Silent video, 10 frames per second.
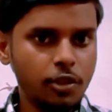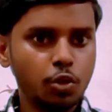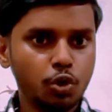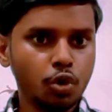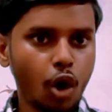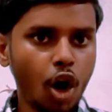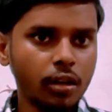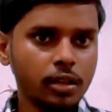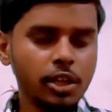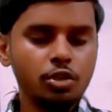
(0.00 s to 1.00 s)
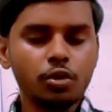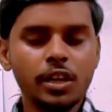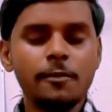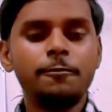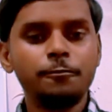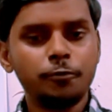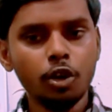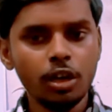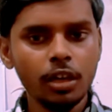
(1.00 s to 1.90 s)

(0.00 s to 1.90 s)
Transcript: You do not need to give full